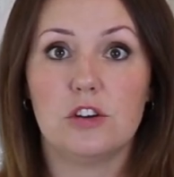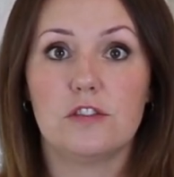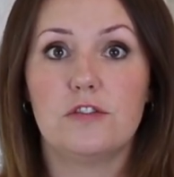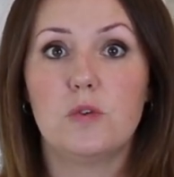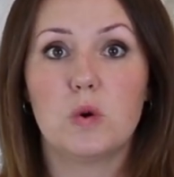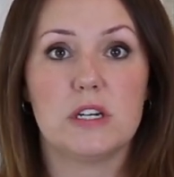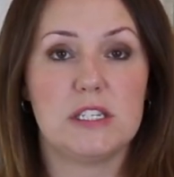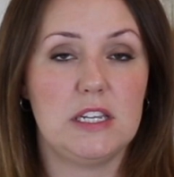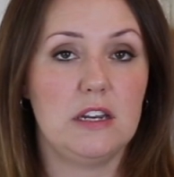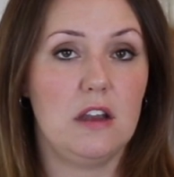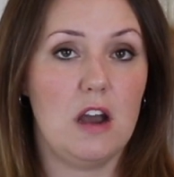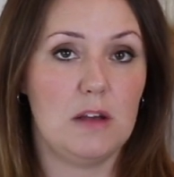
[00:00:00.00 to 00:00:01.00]
or
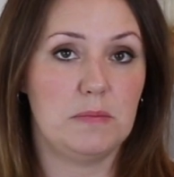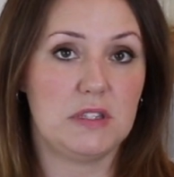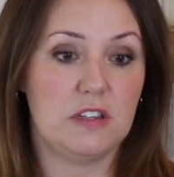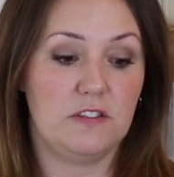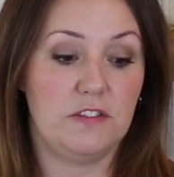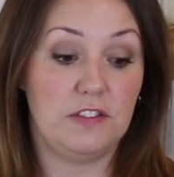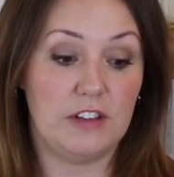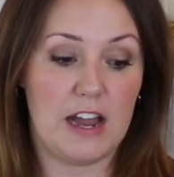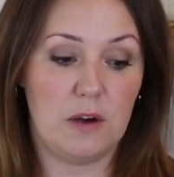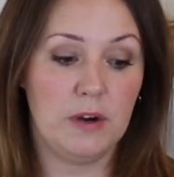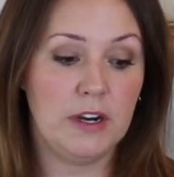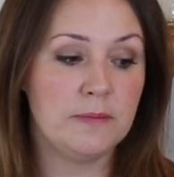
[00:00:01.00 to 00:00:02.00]
14 cups of
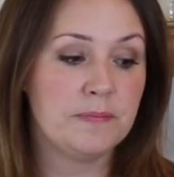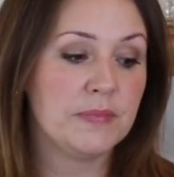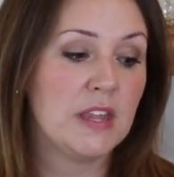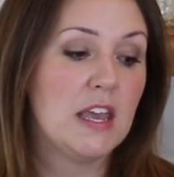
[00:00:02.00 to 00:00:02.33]
flour.